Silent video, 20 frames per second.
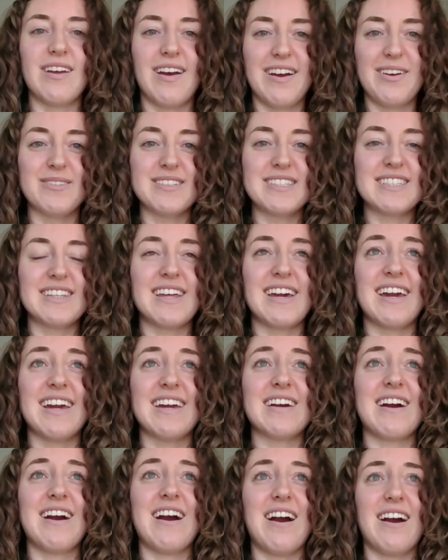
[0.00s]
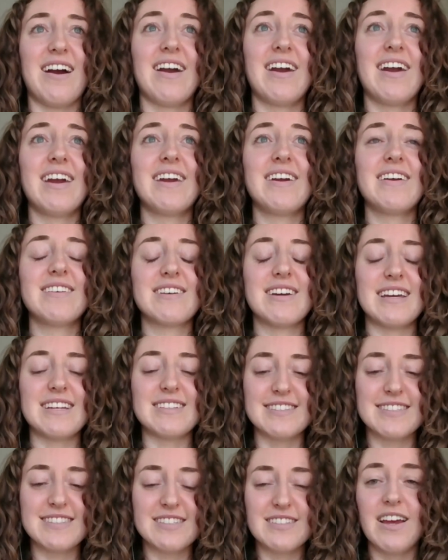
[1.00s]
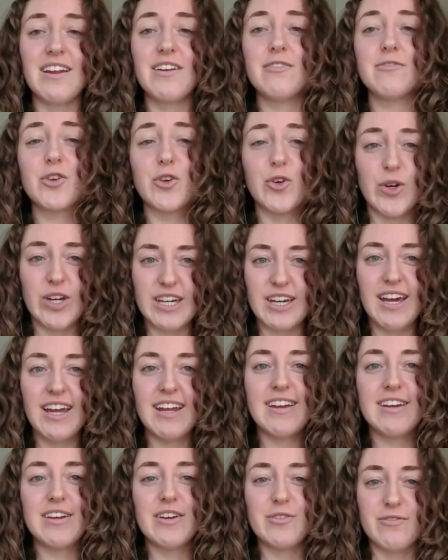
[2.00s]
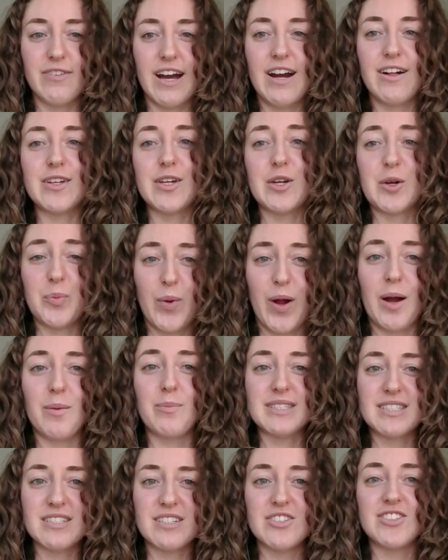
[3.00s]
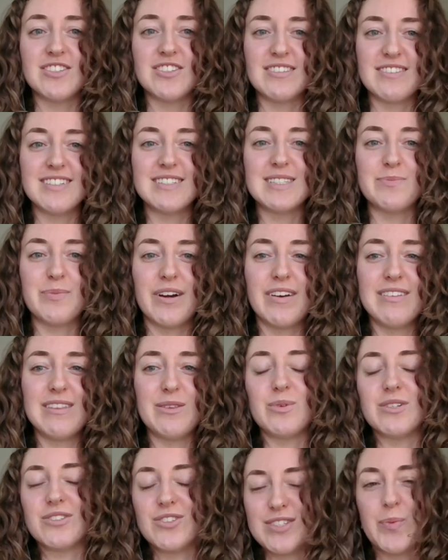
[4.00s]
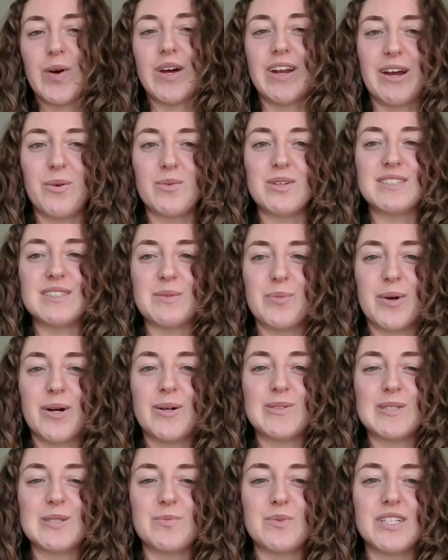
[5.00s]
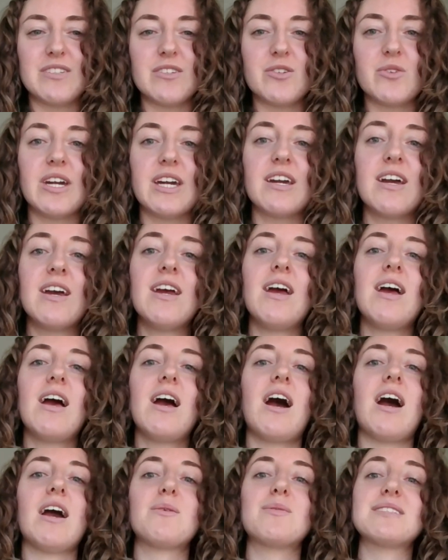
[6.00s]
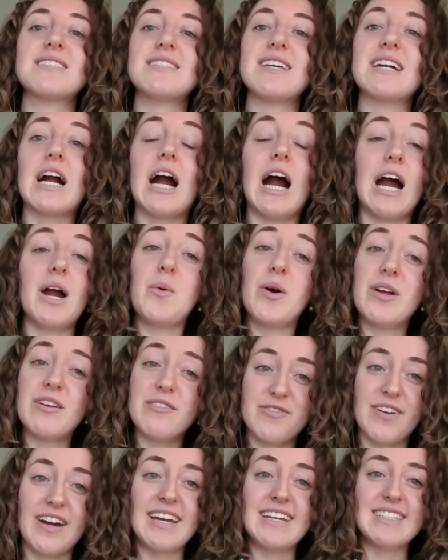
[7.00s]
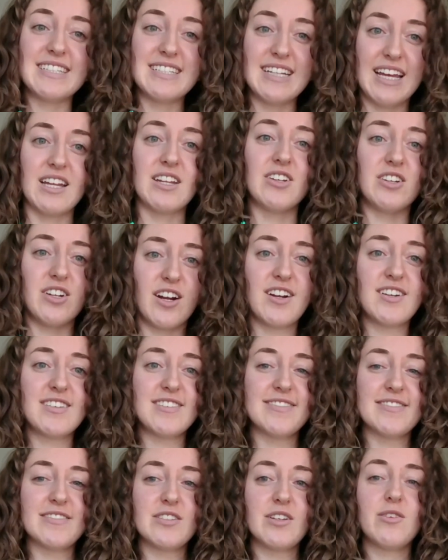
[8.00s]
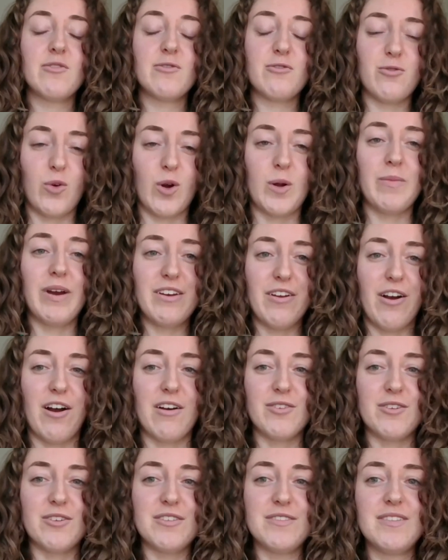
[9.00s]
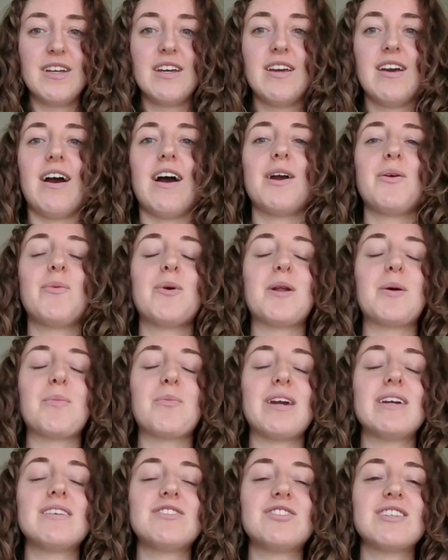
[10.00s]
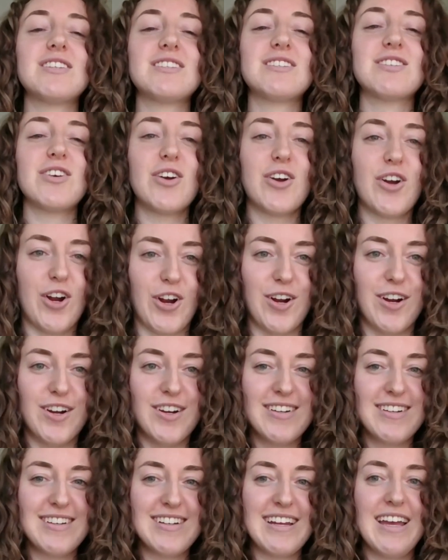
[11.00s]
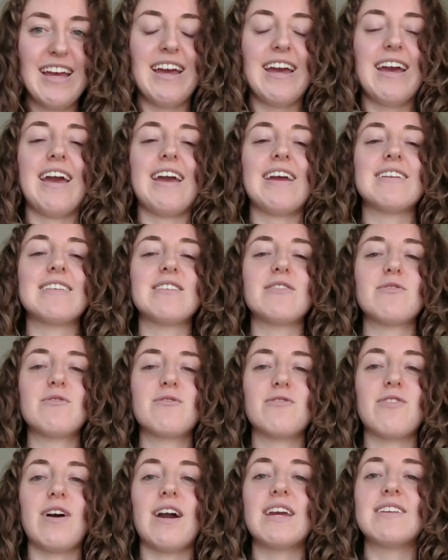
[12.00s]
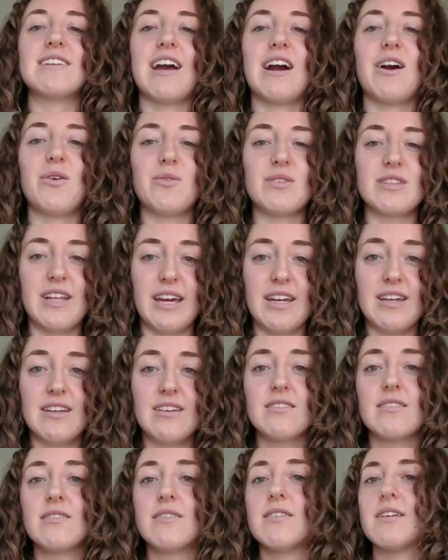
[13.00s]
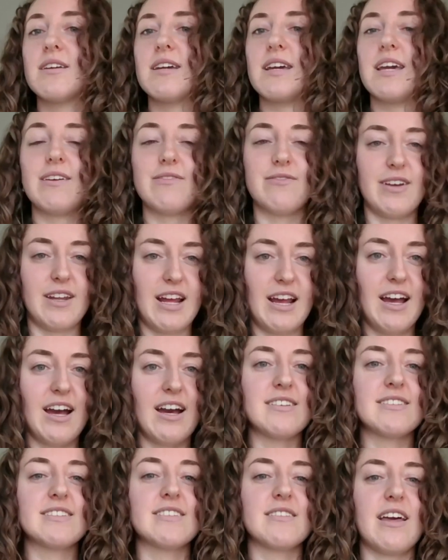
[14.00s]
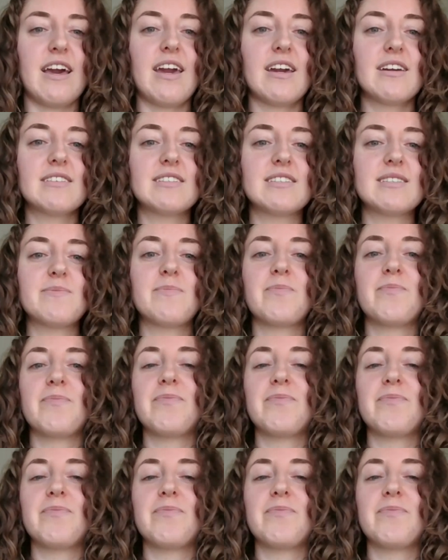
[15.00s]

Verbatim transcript: I was like, I, instead of creating a value proposition this month, which is what I was supposed to be doing, I was like, I want to find an editor for my novel. I want to pitch it to her and find out, like, if it has legs.